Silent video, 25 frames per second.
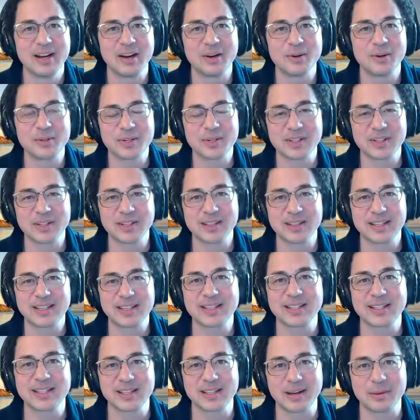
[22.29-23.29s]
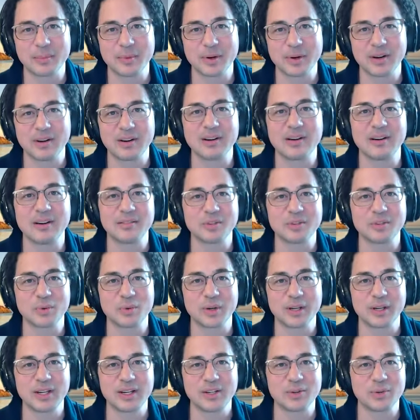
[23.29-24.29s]
hosted this summer of
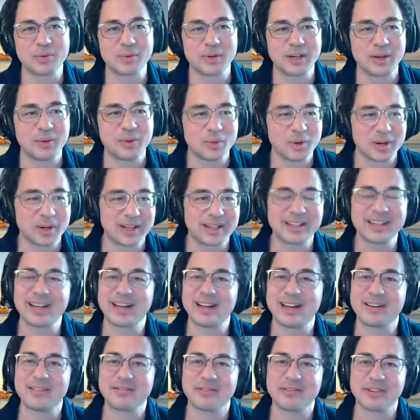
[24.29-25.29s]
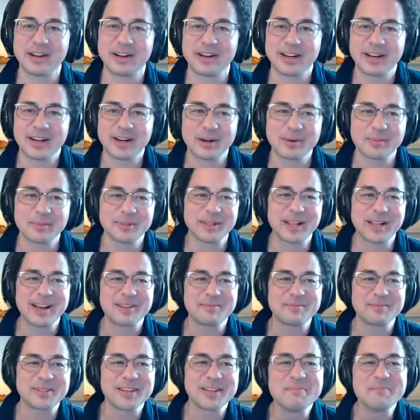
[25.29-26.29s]
2021 at Friday Harbor
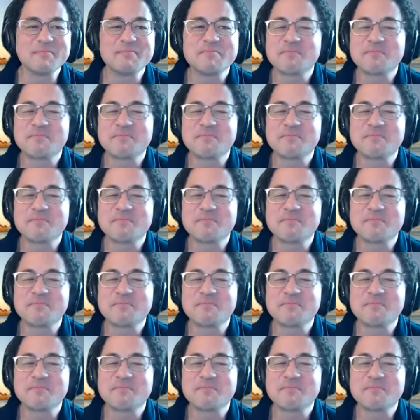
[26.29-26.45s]
Labs.